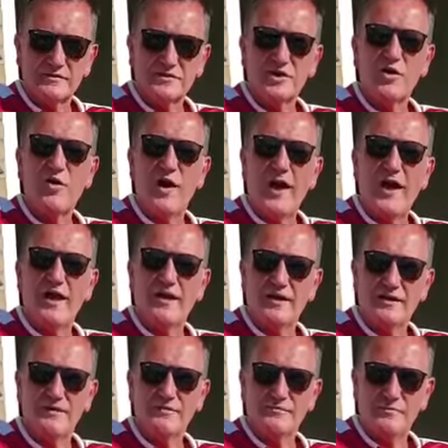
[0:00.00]
tight,
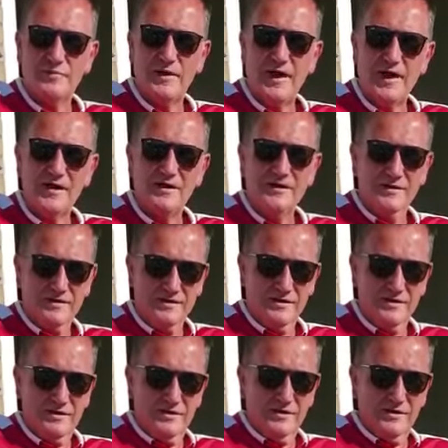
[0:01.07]
but
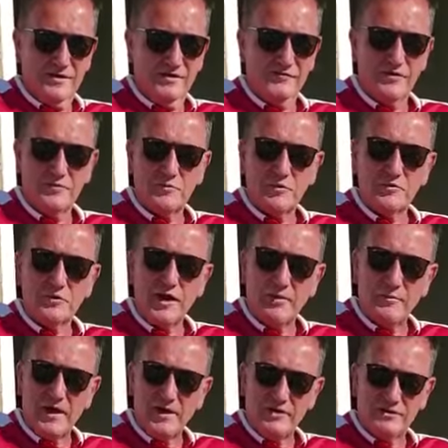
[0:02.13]
I think we'll
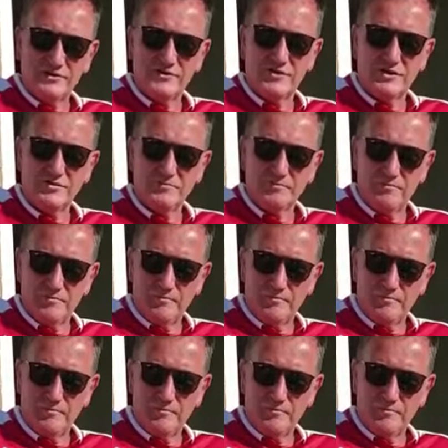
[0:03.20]
come out on top.